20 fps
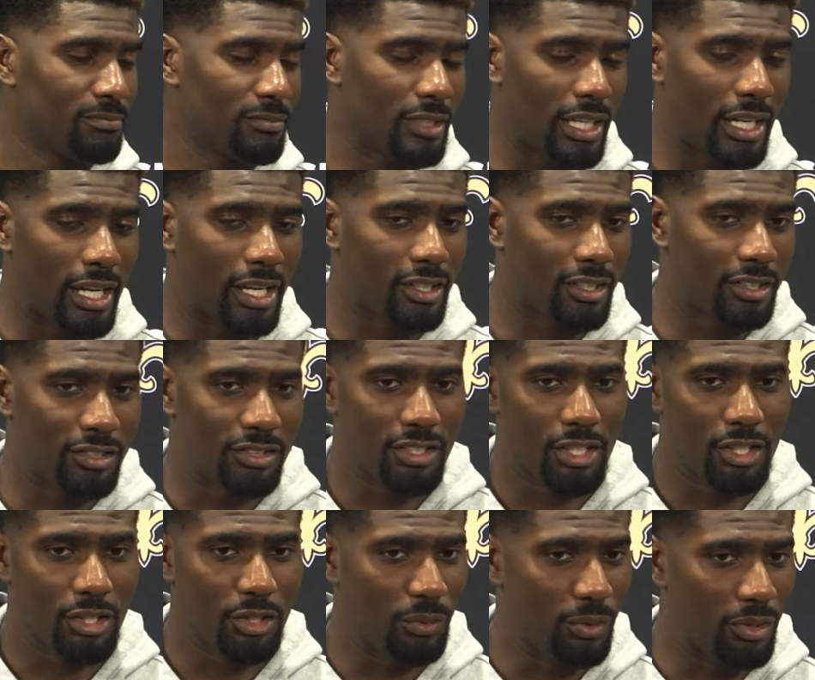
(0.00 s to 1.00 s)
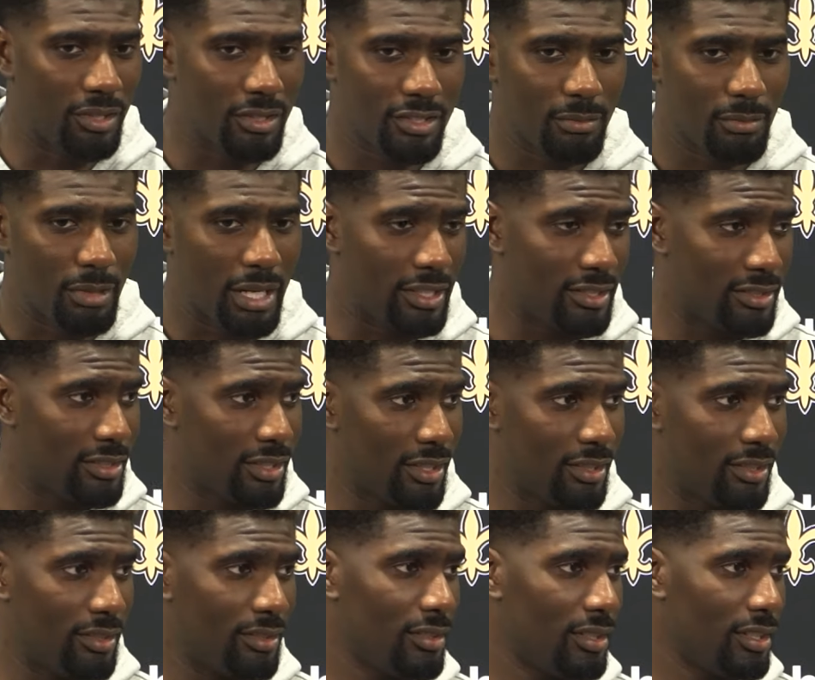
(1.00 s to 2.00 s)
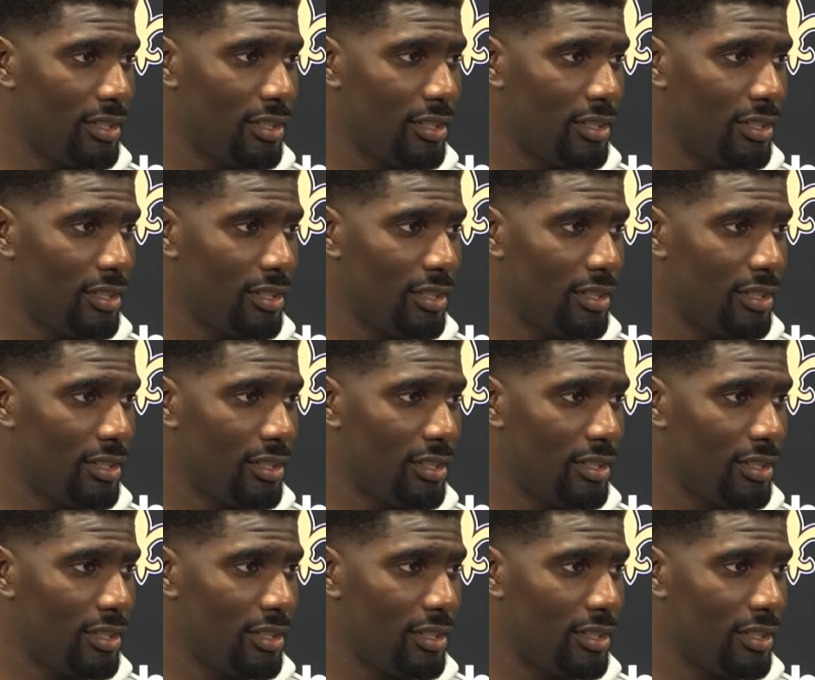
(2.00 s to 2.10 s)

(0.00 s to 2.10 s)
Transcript: Like, I couldn't tell you what somebody said,